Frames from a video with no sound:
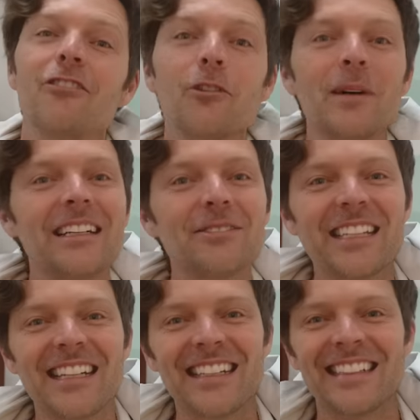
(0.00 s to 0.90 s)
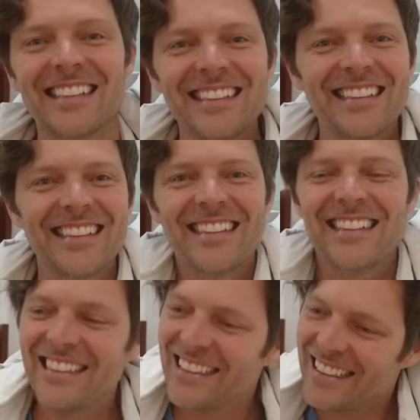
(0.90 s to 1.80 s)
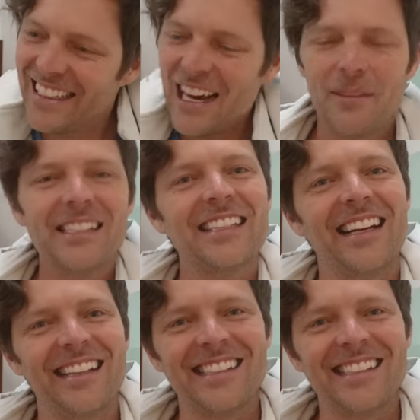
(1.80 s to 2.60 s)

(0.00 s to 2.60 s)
Overwhelmed. Yeah, it should be. I'm excited.